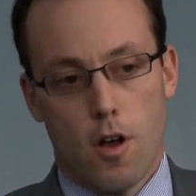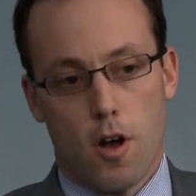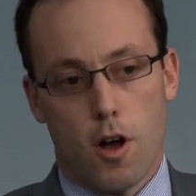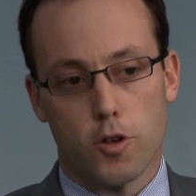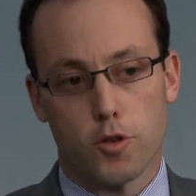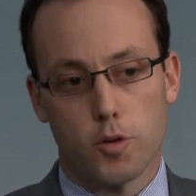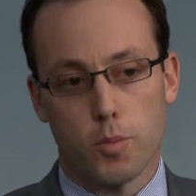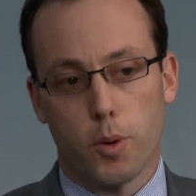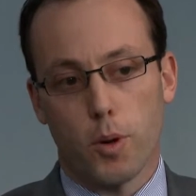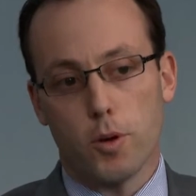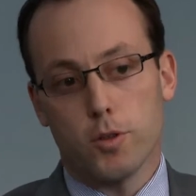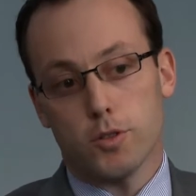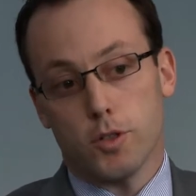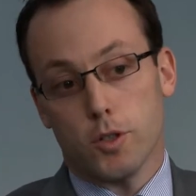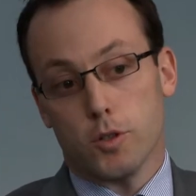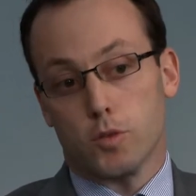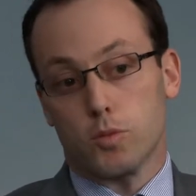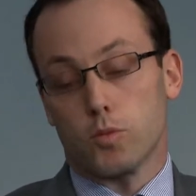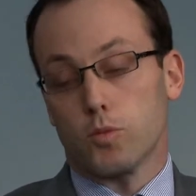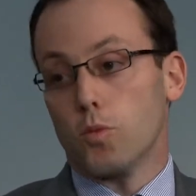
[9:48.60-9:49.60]
I suppose
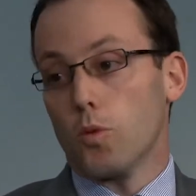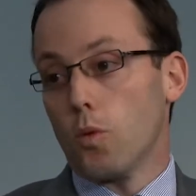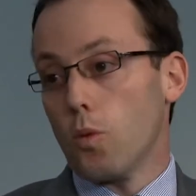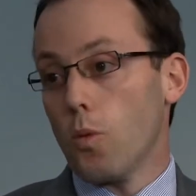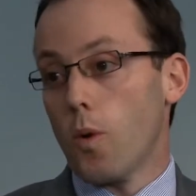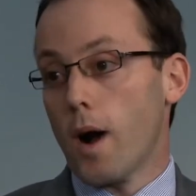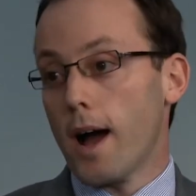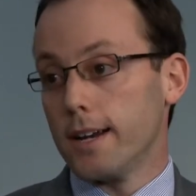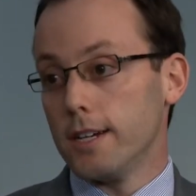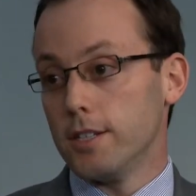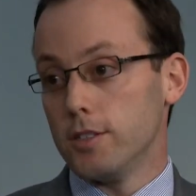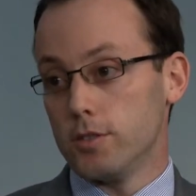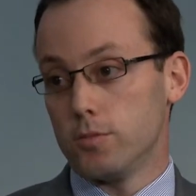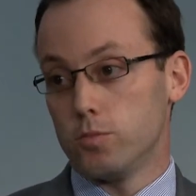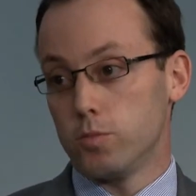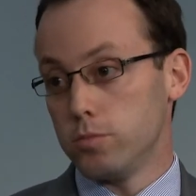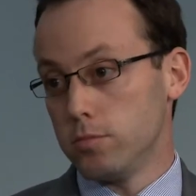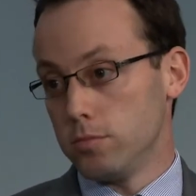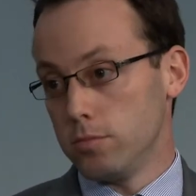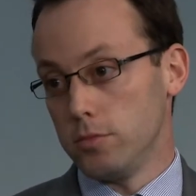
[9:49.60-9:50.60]
there's one is,
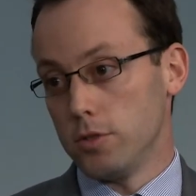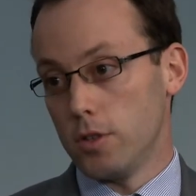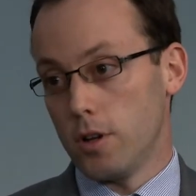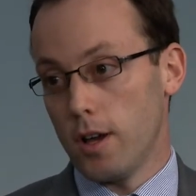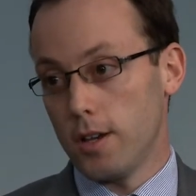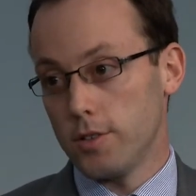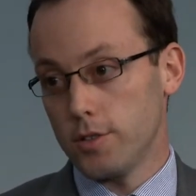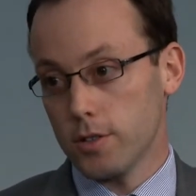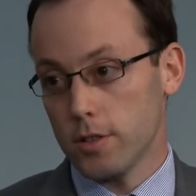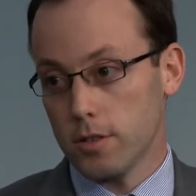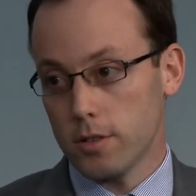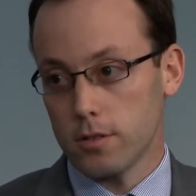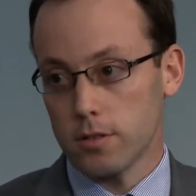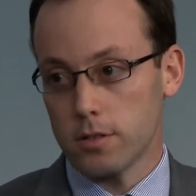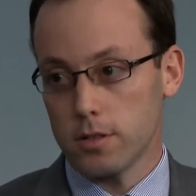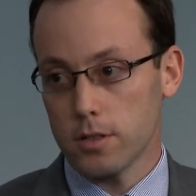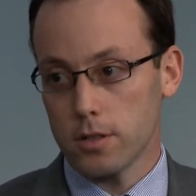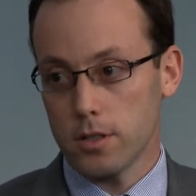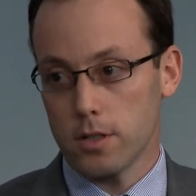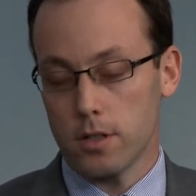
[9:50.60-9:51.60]
you know, as a
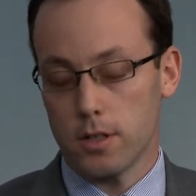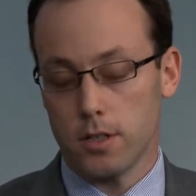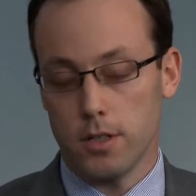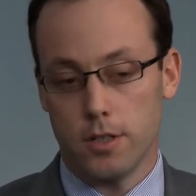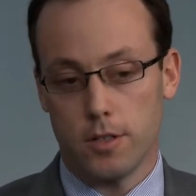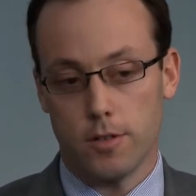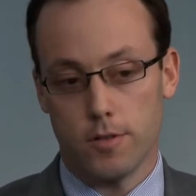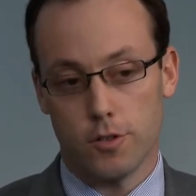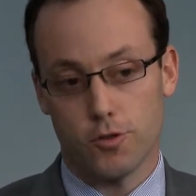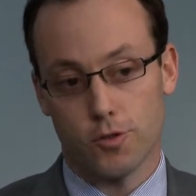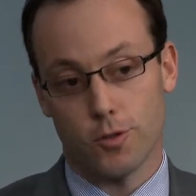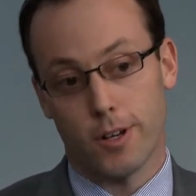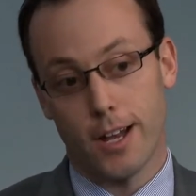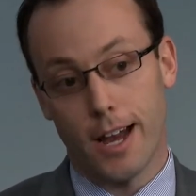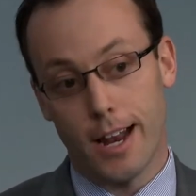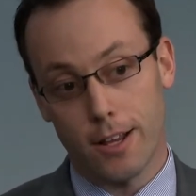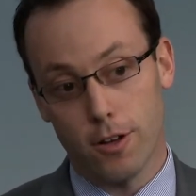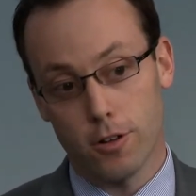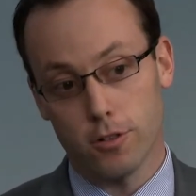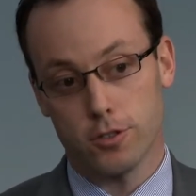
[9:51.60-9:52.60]
interventional
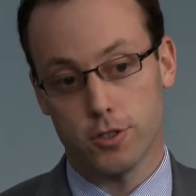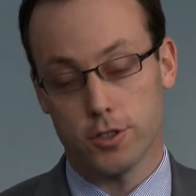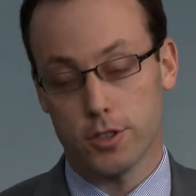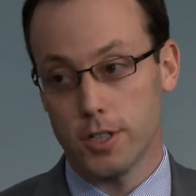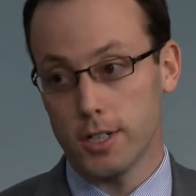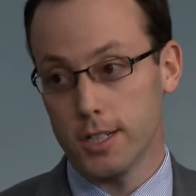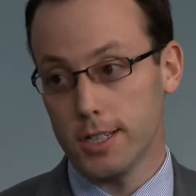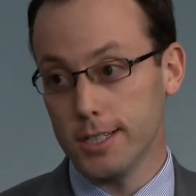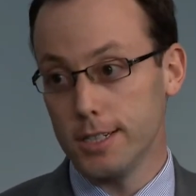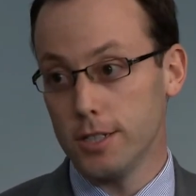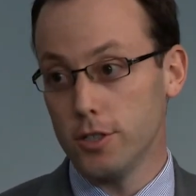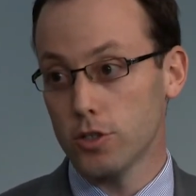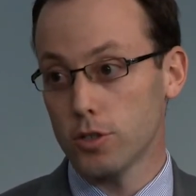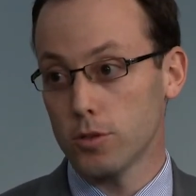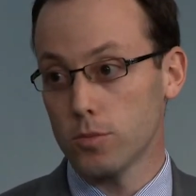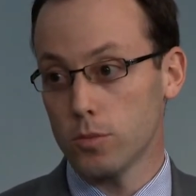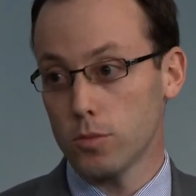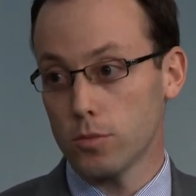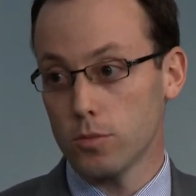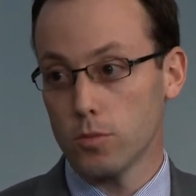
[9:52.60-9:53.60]
cardiologist and
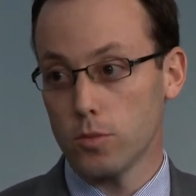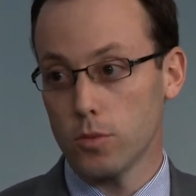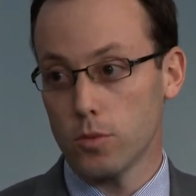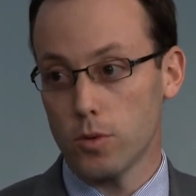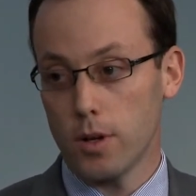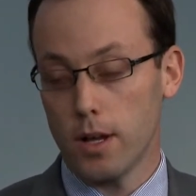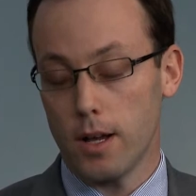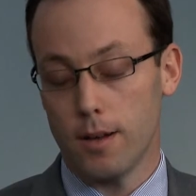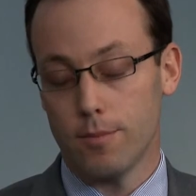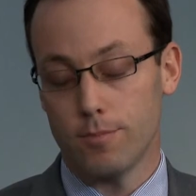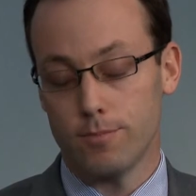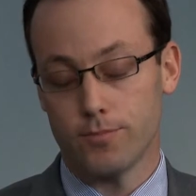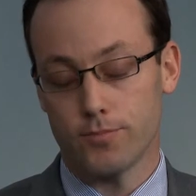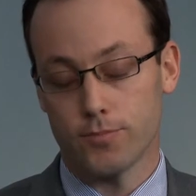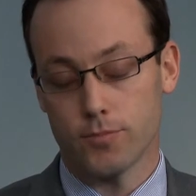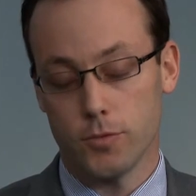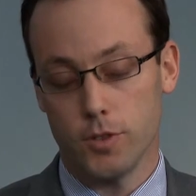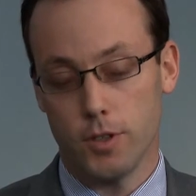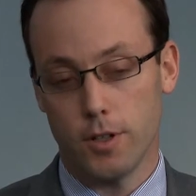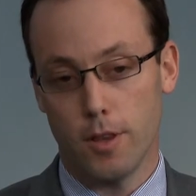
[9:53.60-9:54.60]
clinician,
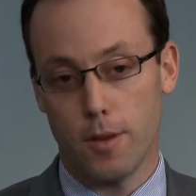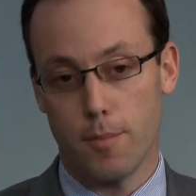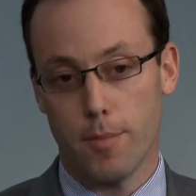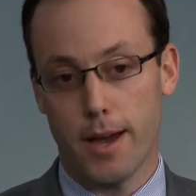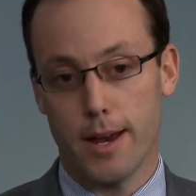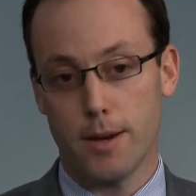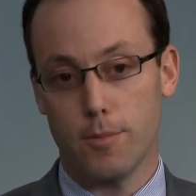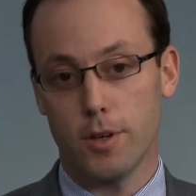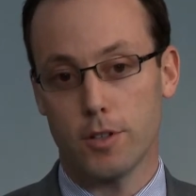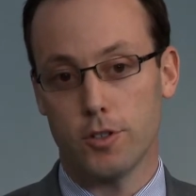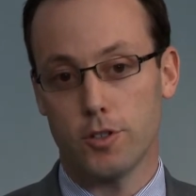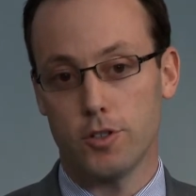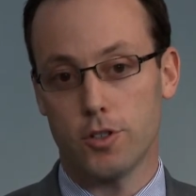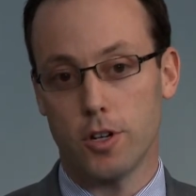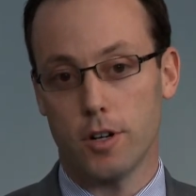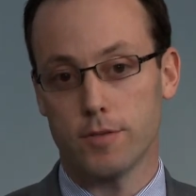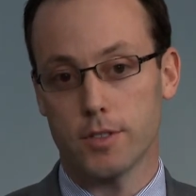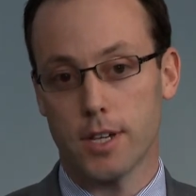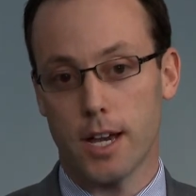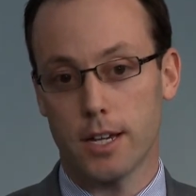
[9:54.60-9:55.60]
you know, the main message
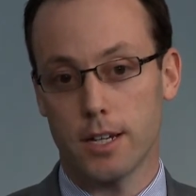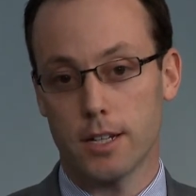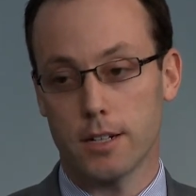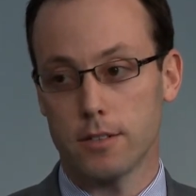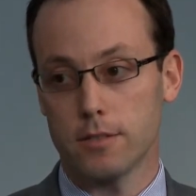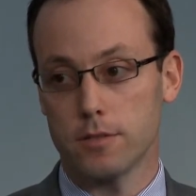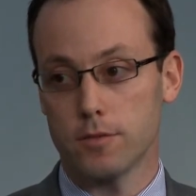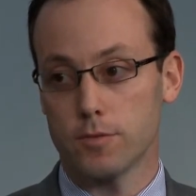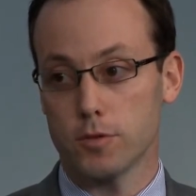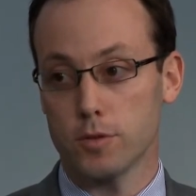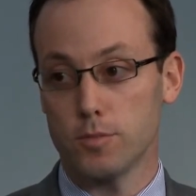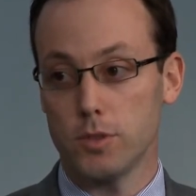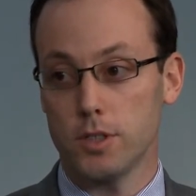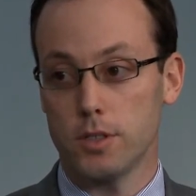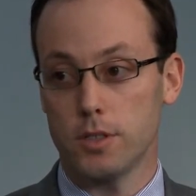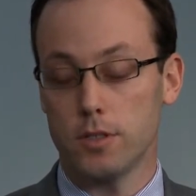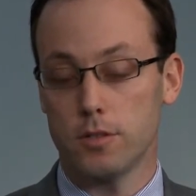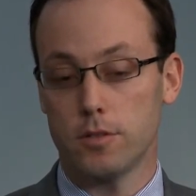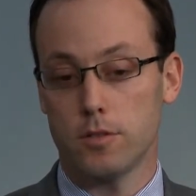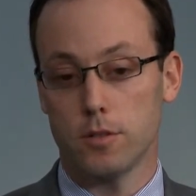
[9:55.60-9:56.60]
I've taken from
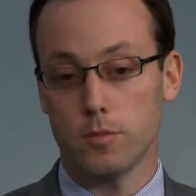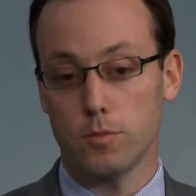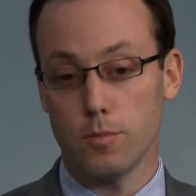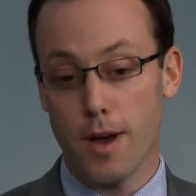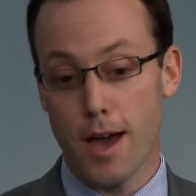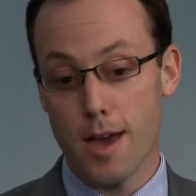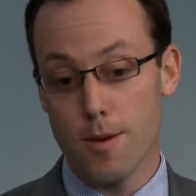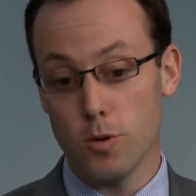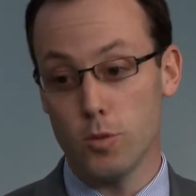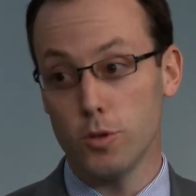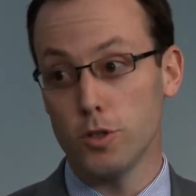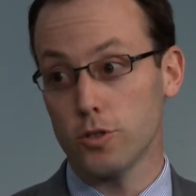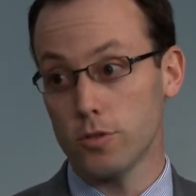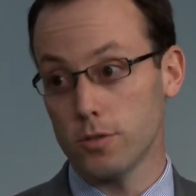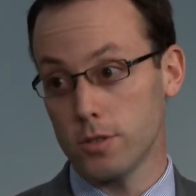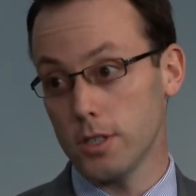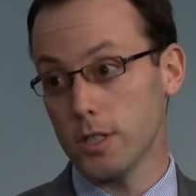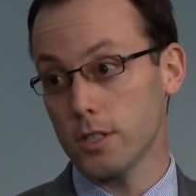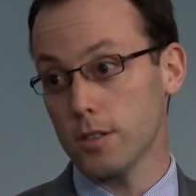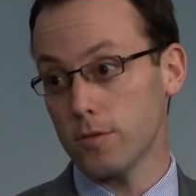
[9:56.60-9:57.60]
this is that maybe we
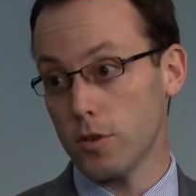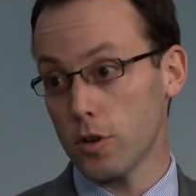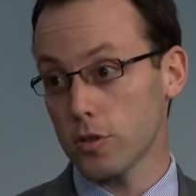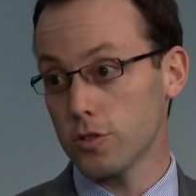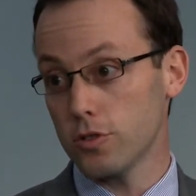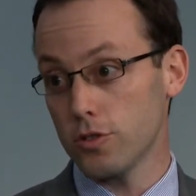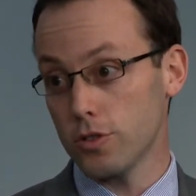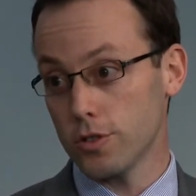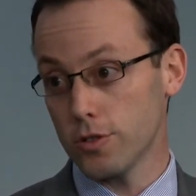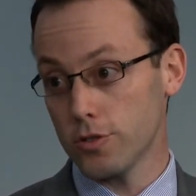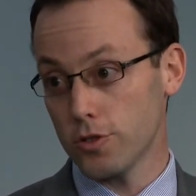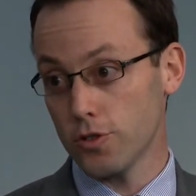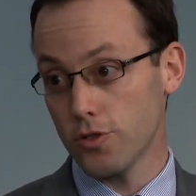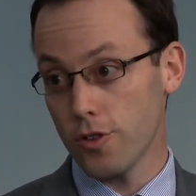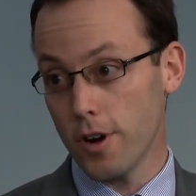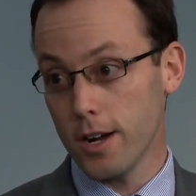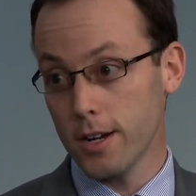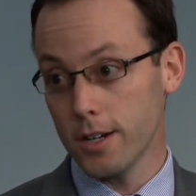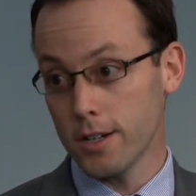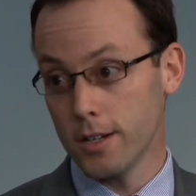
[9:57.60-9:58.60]
should think of oxygen as a
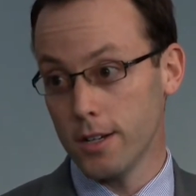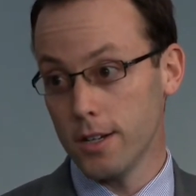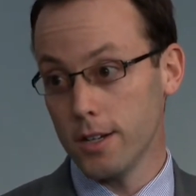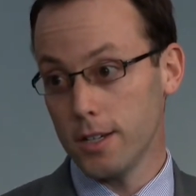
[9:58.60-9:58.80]
drug.